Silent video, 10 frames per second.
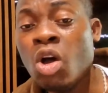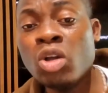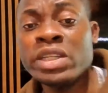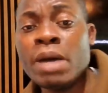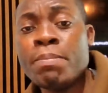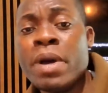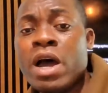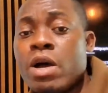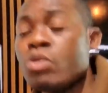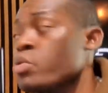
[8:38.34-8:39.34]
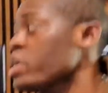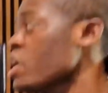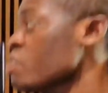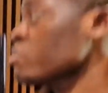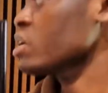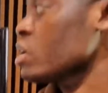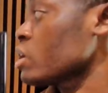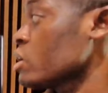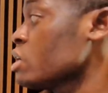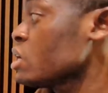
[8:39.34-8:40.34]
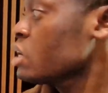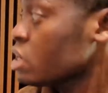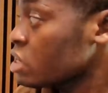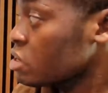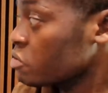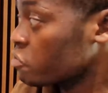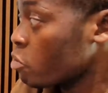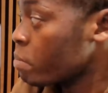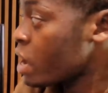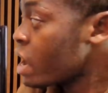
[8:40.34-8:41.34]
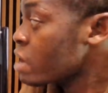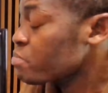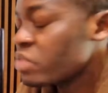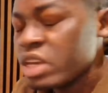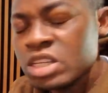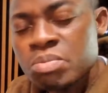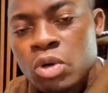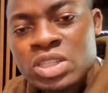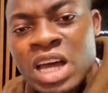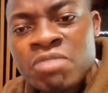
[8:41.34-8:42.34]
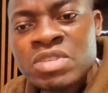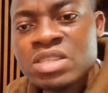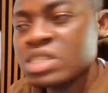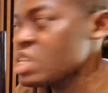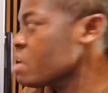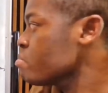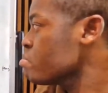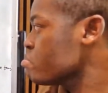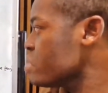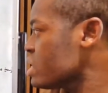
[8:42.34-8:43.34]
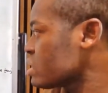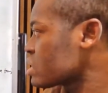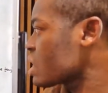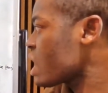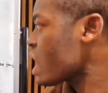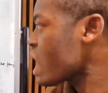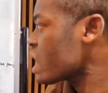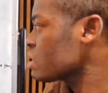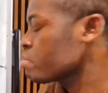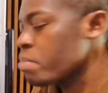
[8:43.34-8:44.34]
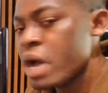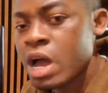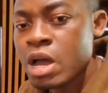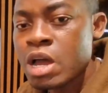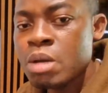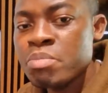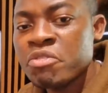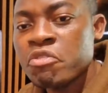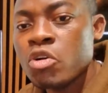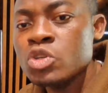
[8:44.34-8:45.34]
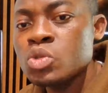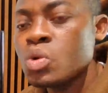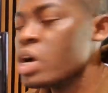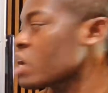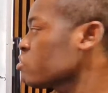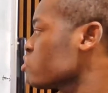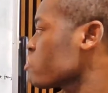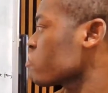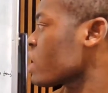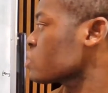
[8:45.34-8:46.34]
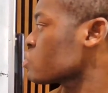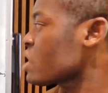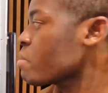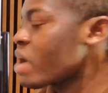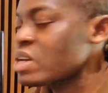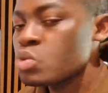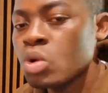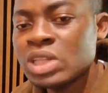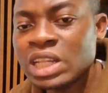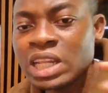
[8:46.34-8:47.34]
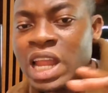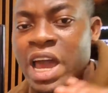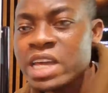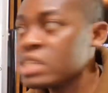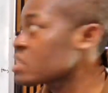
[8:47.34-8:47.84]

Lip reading: Under power, we have for power, it must have the same base and power before you can refer to them as what? Like